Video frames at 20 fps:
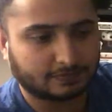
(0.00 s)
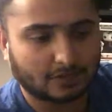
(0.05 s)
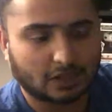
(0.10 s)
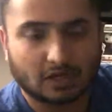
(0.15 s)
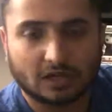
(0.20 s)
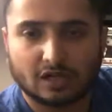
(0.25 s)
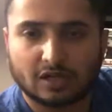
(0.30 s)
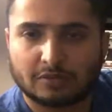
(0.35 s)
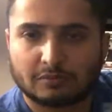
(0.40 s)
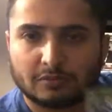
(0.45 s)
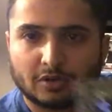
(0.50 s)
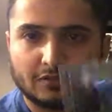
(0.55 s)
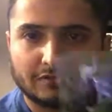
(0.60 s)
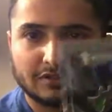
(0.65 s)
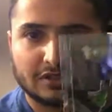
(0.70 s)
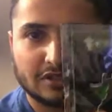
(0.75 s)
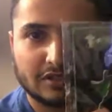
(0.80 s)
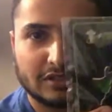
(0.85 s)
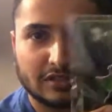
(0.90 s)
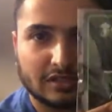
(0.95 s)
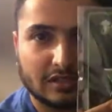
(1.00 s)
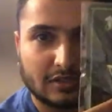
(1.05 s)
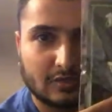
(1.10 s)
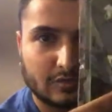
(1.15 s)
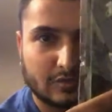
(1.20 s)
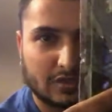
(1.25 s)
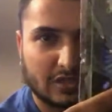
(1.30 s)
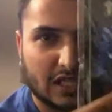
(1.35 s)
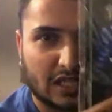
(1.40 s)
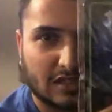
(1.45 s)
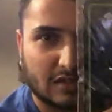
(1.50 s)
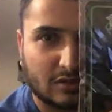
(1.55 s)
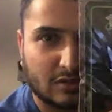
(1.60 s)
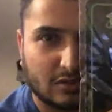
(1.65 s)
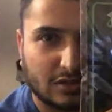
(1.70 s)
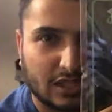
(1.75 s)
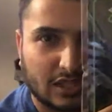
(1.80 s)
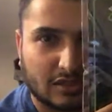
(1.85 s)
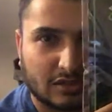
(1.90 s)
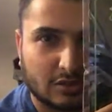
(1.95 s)
Obviously it's like,
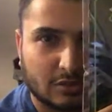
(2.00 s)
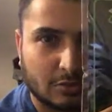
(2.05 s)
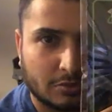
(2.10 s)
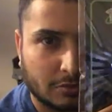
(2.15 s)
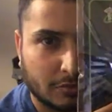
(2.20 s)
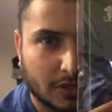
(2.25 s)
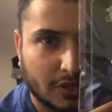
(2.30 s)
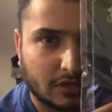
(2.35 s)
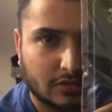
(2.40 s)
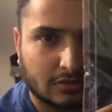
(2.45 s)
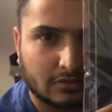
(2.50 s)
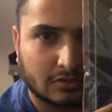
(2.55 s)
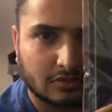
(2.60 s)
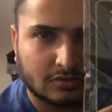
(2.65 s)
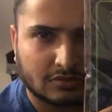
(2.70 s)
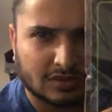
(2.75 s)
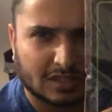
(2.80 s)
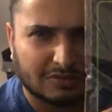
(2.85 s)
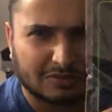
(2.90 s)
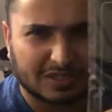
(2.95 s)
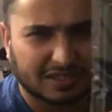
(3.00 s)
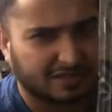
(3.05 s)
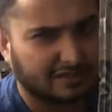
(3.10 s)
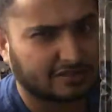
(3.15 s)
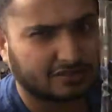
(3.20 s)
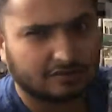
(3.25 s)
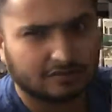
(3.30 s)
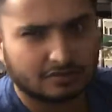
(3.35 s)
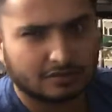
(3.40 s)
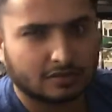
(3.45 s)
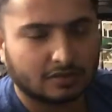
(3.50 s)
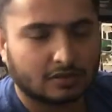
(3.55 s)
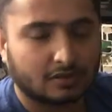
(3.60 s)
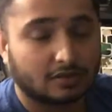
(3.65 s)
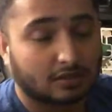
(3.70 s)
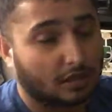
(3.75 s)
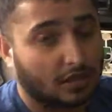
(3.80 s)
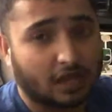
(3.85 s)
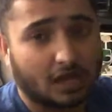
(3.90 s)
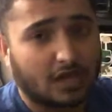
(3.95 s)
looks like Superman, I'm guessing.
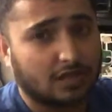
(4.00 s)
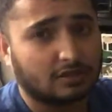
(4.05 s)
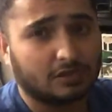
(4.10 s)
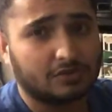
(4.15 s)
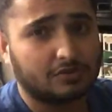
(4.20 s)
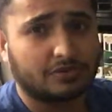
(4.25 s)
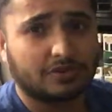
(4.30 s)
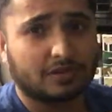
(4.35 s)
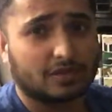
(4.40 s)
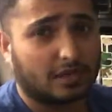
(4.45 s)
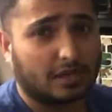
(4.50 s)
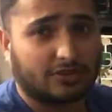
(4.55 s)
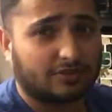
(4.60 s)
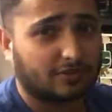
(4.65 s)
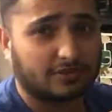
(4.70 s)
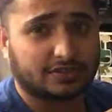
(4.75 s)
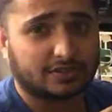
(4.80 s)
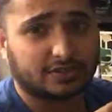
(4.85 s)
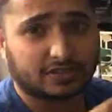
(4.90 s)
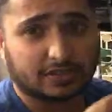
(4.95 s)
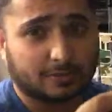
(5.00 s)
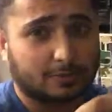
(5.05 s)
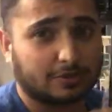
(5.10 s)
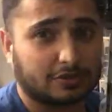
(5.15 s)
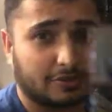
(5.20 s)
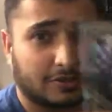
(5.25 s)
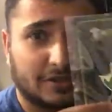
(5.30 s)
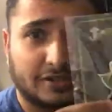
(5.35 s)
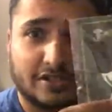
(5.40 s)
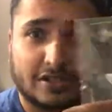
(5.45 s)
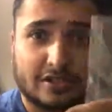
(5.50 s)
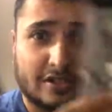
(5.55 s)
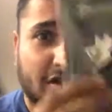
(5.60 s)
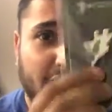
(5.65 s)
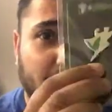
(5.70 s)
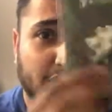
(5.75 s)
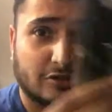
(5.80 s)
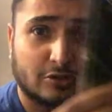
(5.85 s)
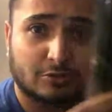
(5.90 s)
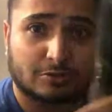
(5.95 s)
I think it's just supposed to be a
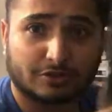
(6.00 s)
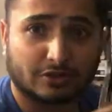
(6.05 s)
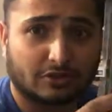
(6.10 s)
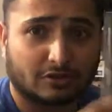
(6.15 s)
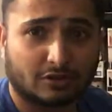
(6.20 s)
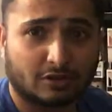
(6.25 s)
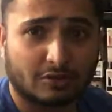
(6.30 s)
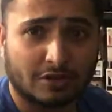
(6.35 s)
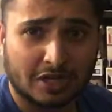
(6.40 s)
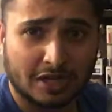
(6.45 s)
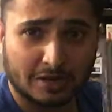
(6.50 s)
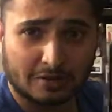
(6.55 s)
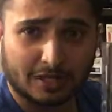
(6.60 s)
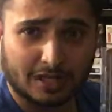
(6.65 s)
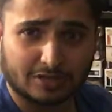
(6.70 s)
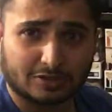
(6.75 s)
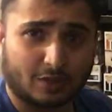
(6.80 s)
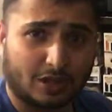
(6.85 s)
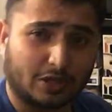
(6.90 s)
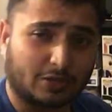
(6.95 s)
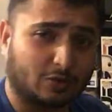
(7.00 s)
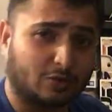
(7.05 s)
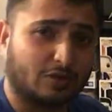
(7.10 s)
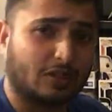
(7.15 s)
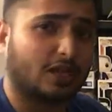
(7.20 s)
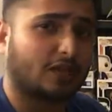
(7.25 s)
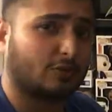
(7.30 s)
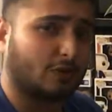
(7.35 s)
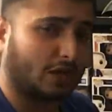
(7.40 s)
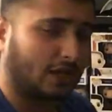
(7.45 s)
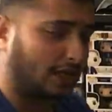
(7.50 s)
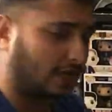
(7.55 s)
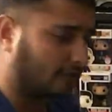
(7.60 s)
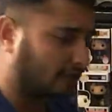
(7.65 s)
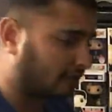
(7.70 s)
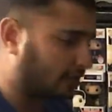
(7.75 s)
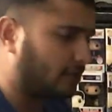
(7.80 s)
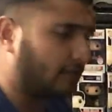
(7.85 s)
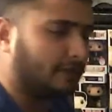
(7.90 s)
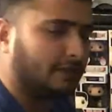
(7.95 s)
generic superhero. That's quite cool, I quite like
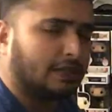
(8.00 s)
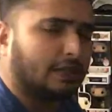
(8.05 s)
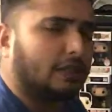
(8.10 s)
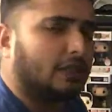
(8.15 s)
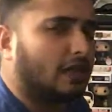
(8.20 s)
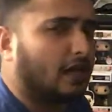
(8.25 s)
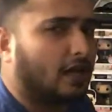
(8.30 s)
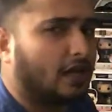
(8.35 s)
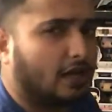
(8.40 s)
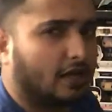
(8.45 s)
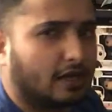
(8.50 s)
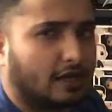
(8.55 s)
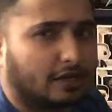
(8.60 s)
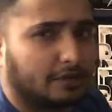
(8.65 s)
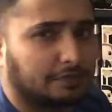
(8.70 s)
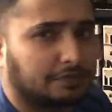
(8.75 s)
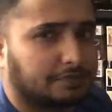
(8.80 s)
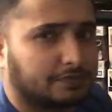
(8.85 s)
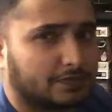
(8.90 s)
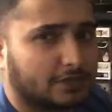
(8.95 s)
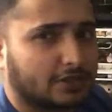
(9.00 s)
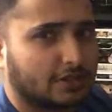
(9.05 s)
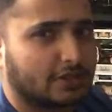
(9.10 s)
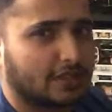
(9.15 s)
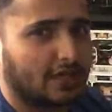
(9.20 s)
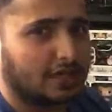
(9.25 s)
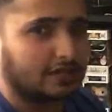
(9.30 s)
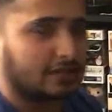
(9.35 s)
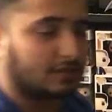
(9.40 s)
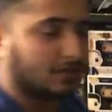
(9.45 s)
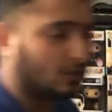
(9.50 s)
that. So that's